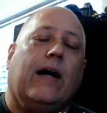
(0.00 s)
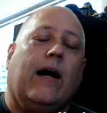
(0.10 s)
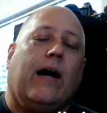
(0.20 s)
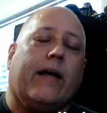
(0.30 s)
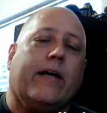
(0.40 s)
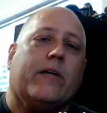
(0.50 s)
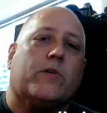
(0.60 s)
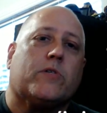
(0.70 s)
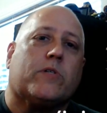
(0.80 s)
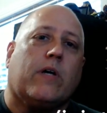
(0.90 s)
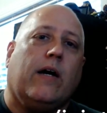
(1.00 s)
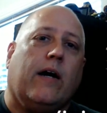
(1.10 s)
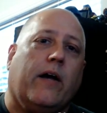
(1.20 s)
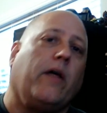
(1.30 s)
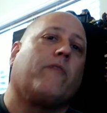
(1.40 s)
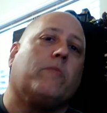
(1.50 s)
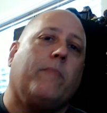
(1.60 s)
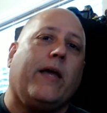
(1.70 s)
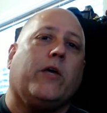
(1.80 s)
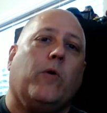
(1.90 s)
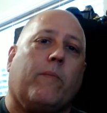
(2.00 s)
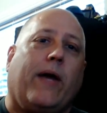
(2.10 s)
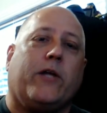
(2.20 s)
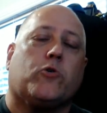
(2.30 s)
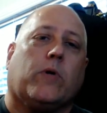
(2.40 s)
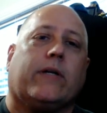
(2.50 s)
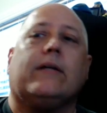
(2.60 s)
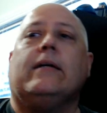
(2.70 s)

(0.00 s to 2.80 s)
is enough to make you a patron.